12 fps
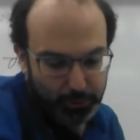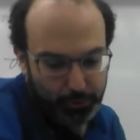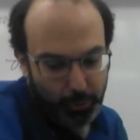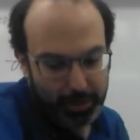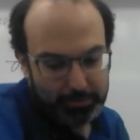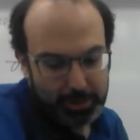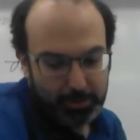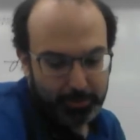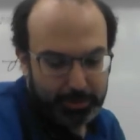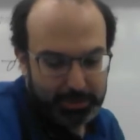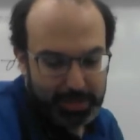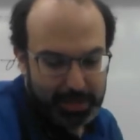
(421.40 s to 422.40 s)
1 meter
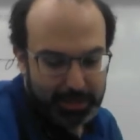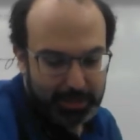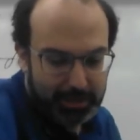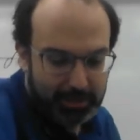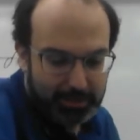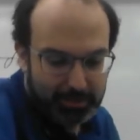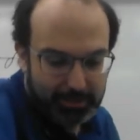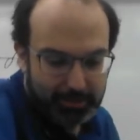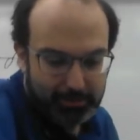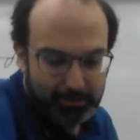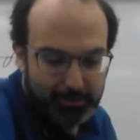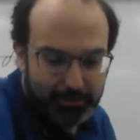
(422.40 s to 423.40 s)
per second,
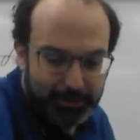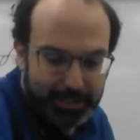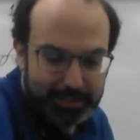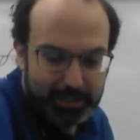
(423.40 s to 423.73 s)
it